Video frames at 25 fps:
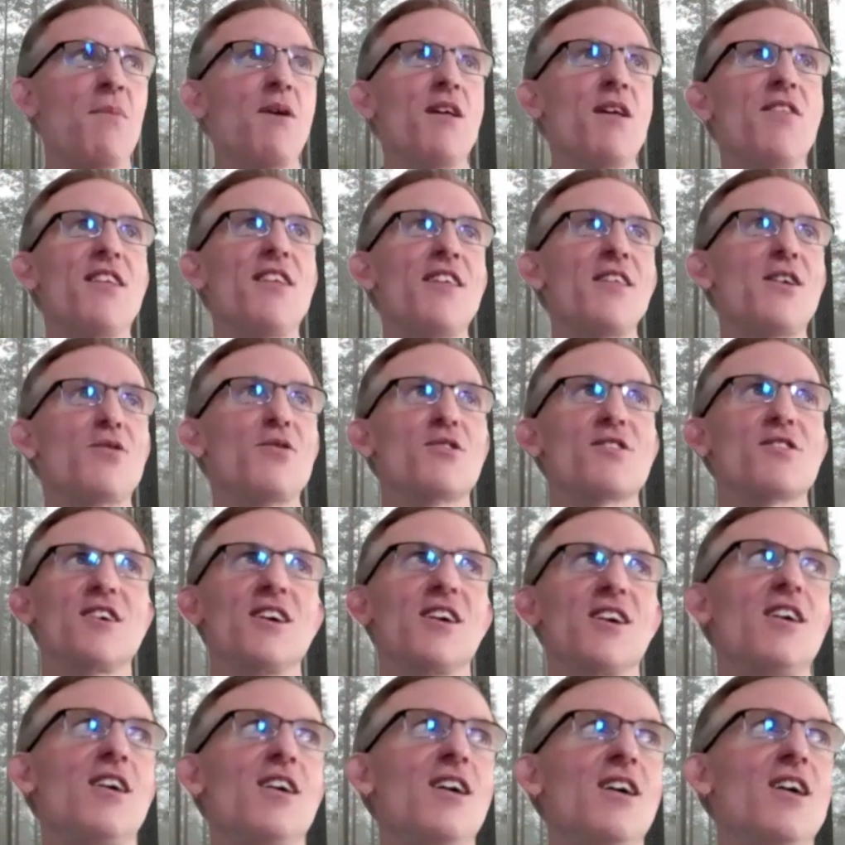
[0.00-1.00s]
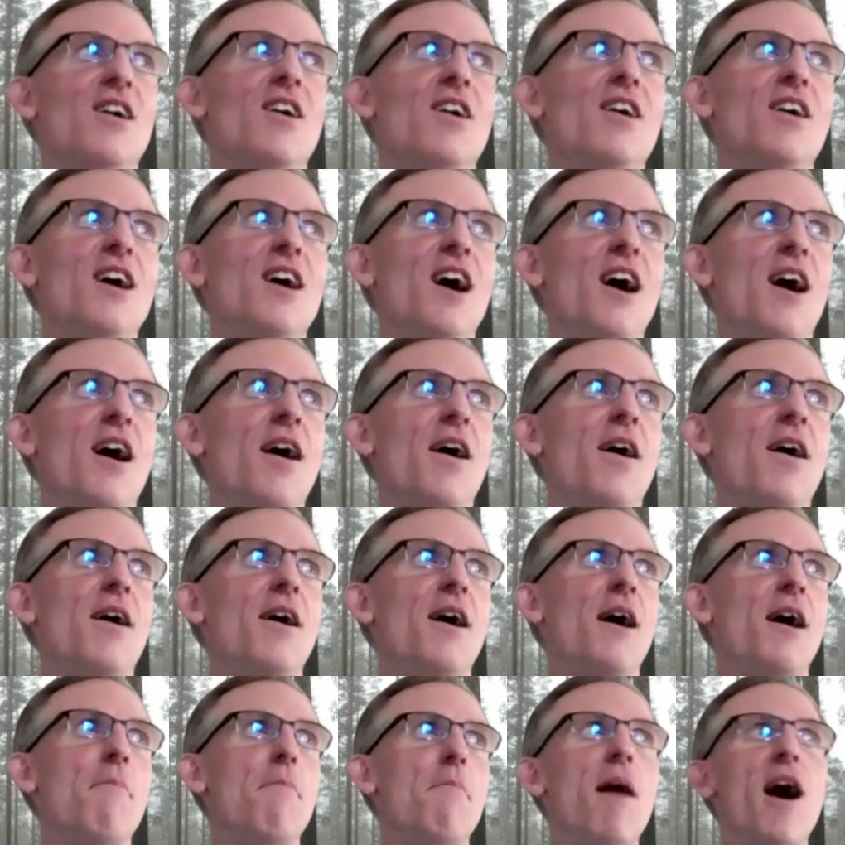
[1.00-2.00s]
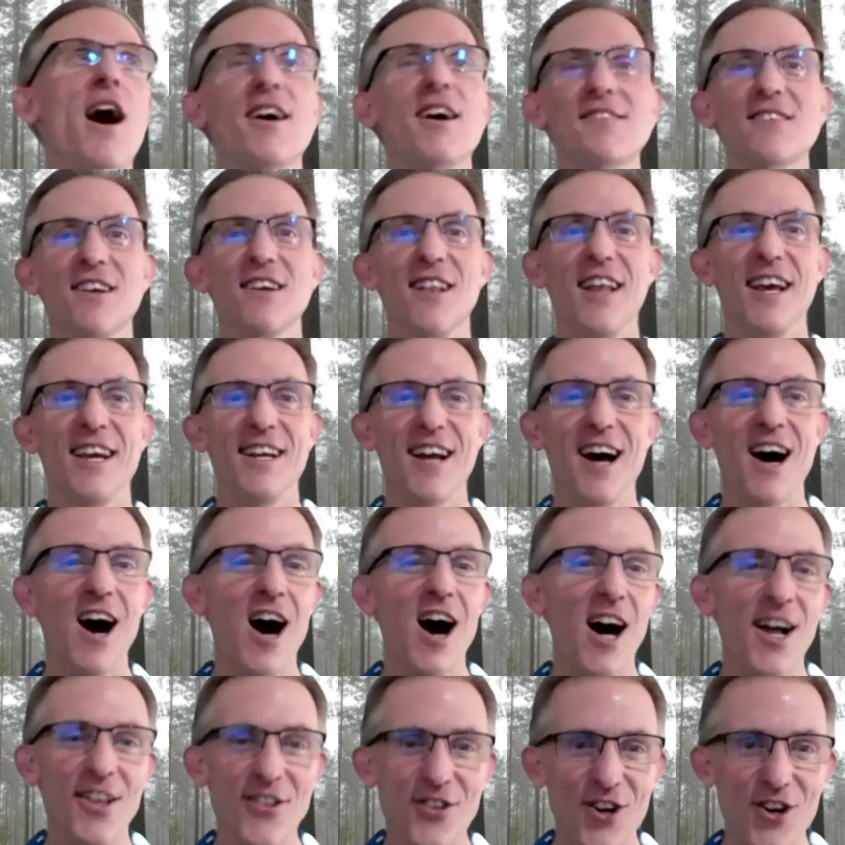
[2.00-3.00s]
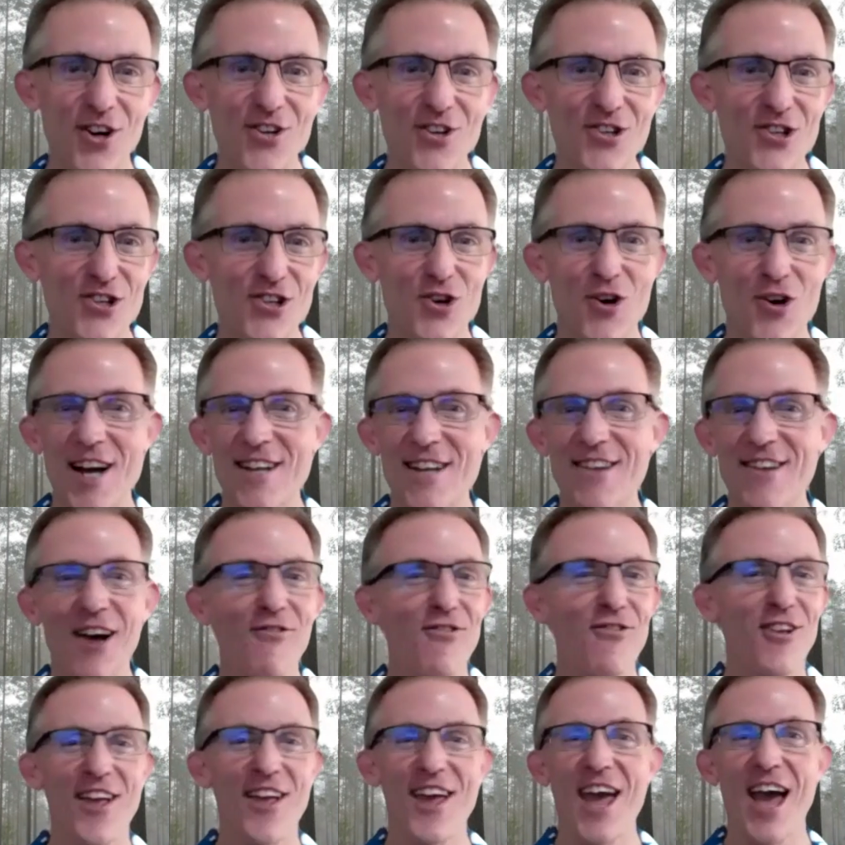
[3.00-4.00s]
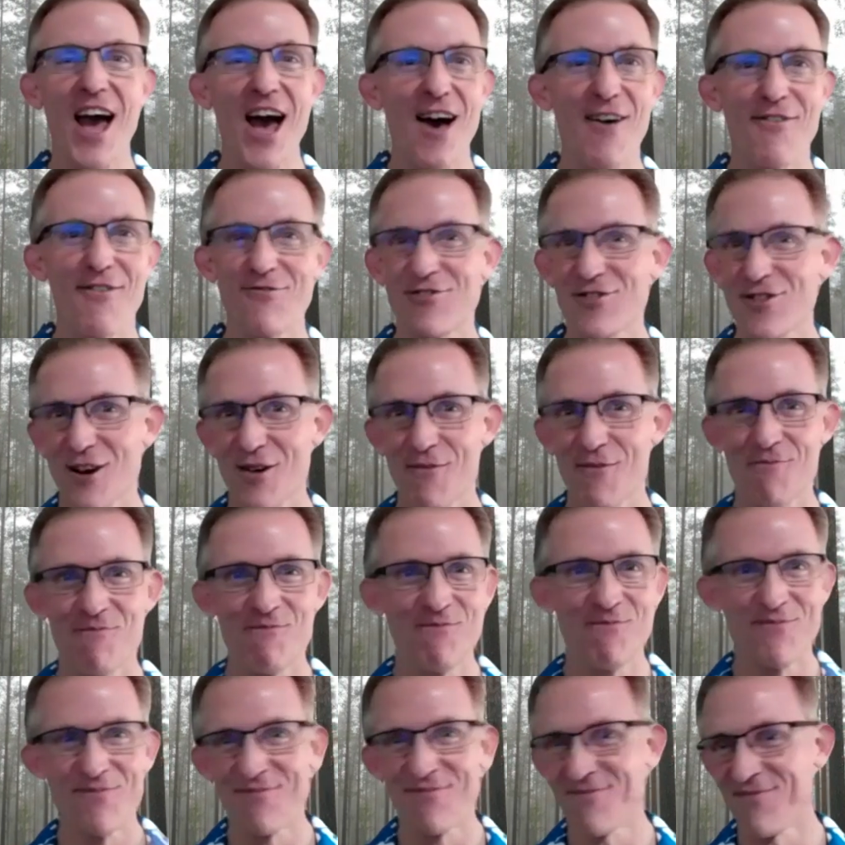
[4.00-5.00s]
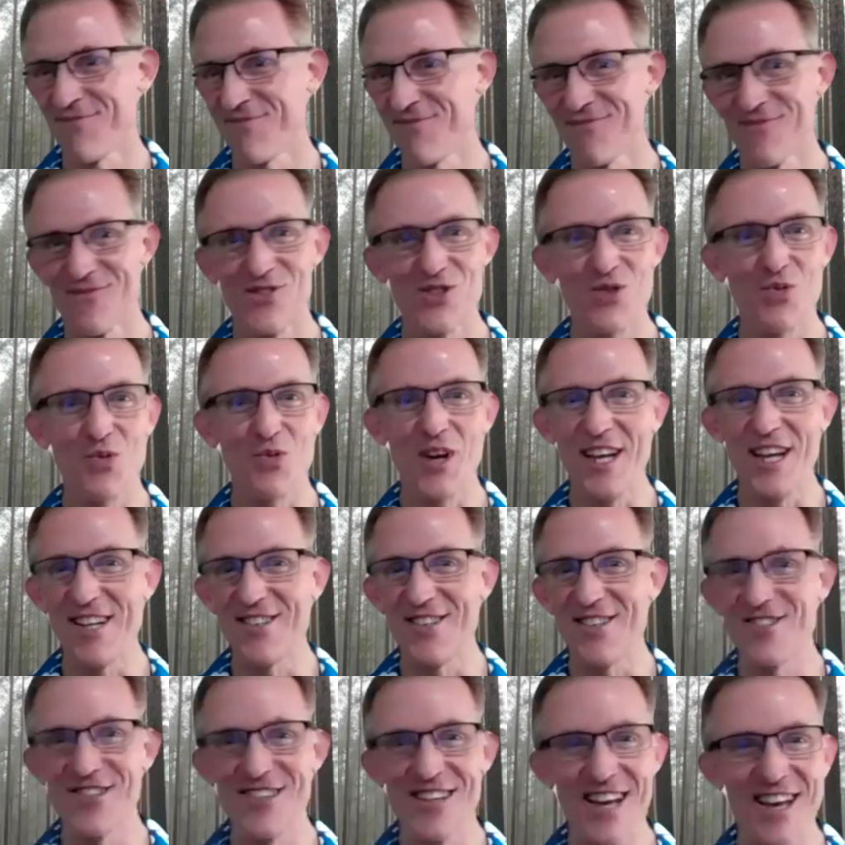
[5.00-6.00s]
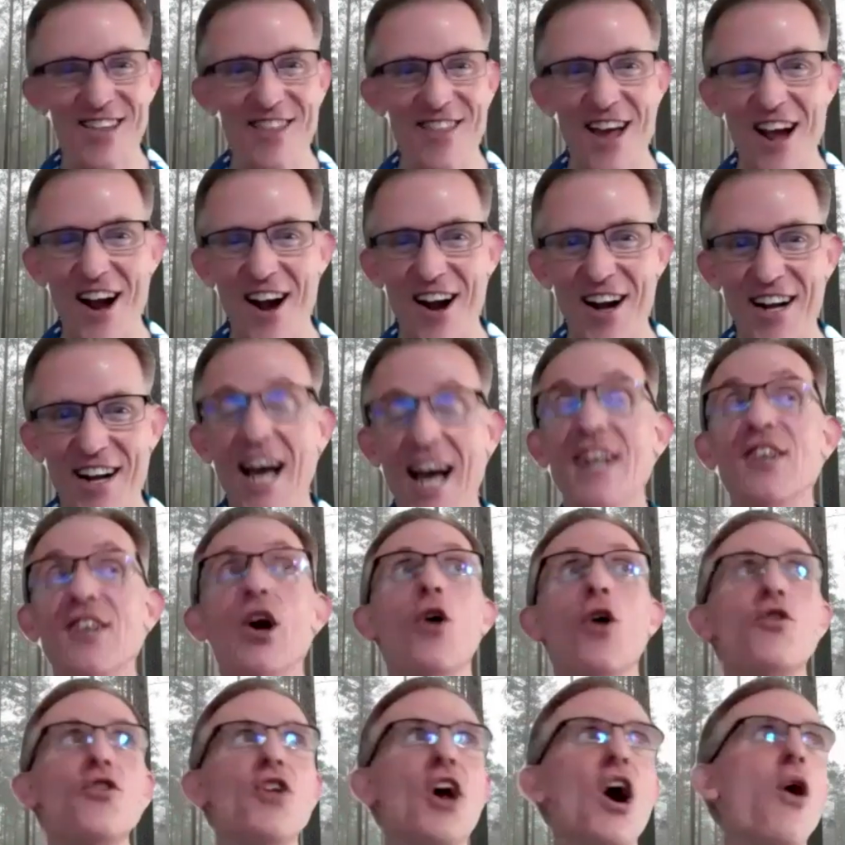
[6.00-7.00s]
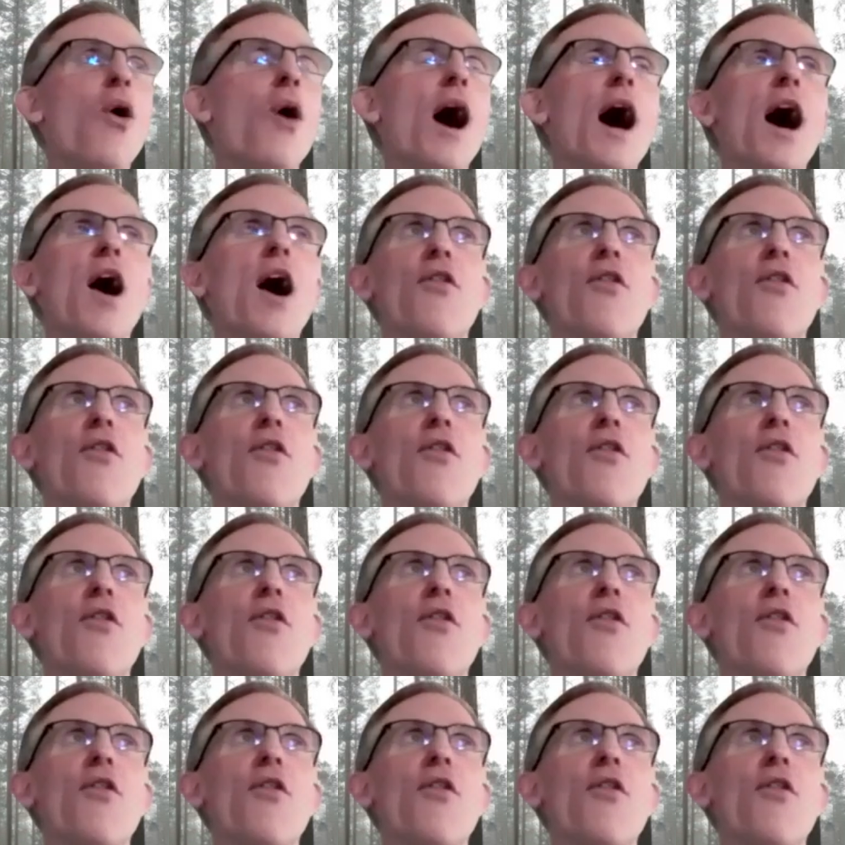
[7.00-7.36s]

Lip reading: And then there was a Magdalena Anders. So I definitely have some Swedes in there. And I don't know